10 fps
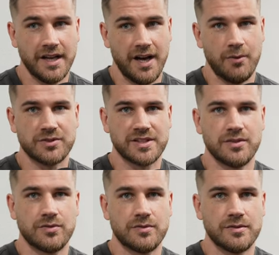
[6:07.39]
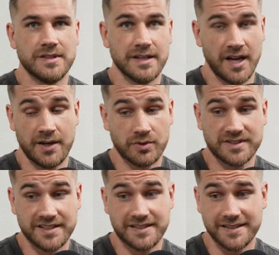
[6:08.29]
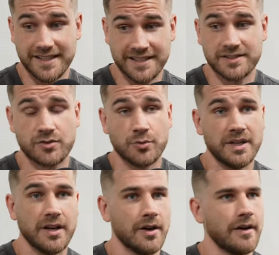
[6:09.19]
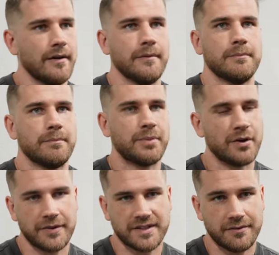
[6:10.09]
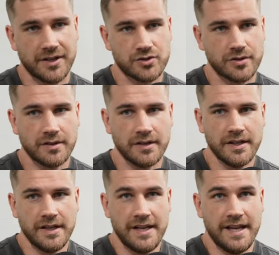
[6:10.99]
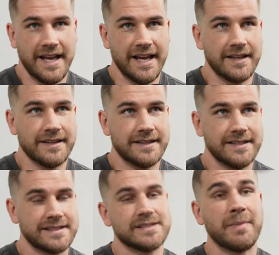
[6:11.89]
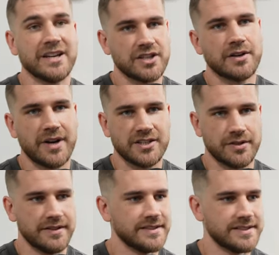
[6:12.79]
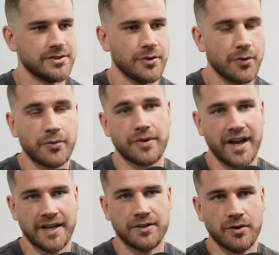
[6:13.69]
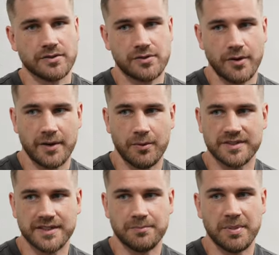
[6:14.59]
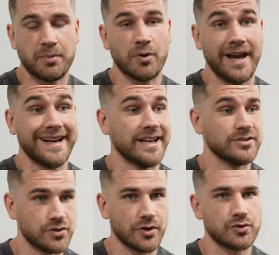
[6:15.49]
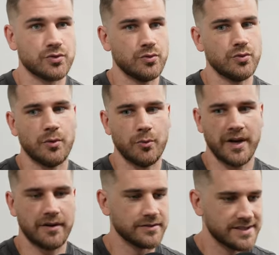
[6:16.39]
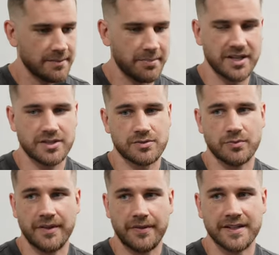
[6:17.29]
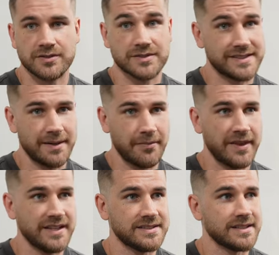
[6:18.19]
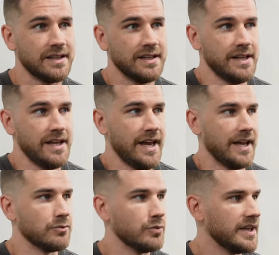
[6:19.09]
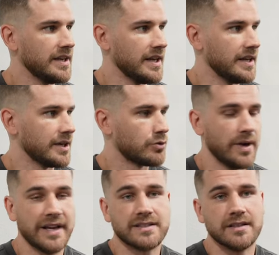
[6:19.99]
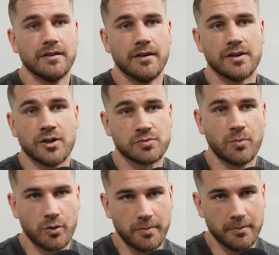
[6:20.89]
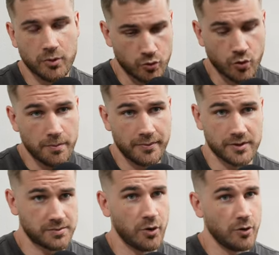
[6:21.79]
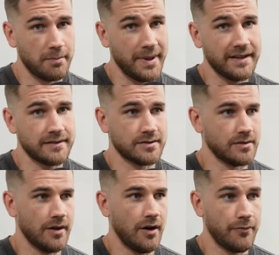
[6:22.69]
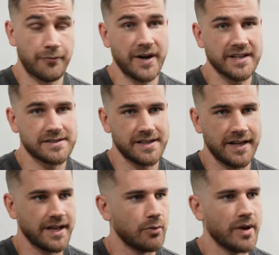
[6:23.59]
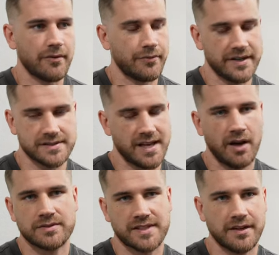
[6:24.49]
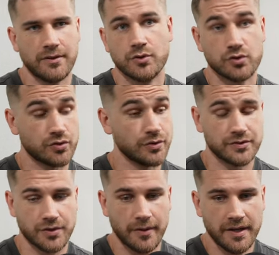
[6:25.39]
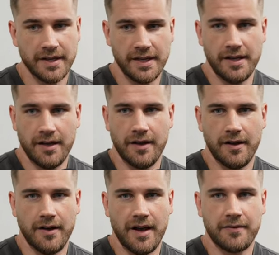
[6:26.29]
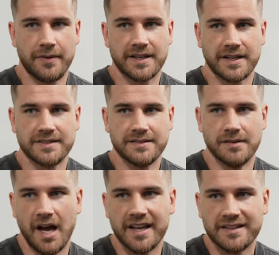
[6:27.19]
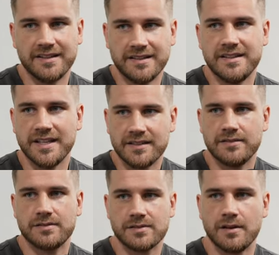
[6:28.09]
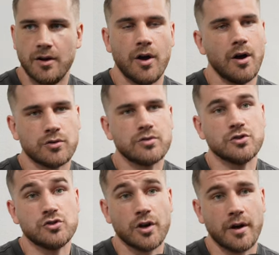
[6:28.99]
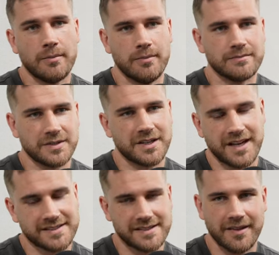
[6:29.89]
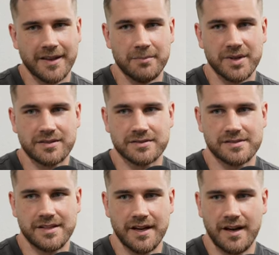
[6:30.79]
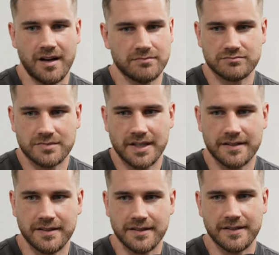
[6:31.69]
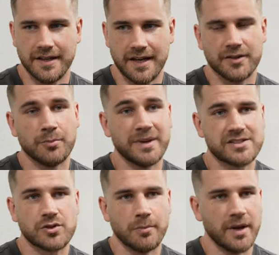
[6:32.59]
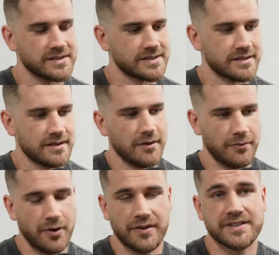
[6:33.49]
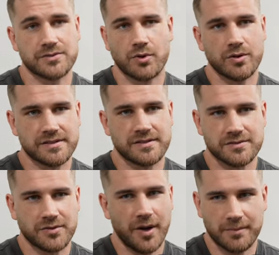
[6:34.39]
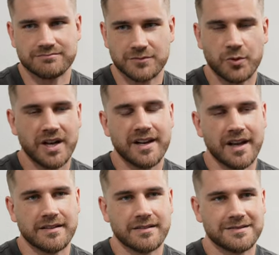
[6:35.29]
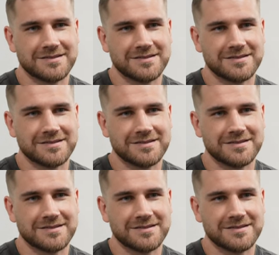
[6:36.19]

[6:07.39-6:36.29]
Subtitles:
I wanted it to be a perfect adventure. And this is my generation, this is the youth I know. So I wanted people I can talk to, we are on the same page, we think the same things. And we created a small group, a small band of friends, and now we are friends outside of the shoot. So I think I did a good job casting them, because they are like they are the best humans for these roles. So I'm really glad.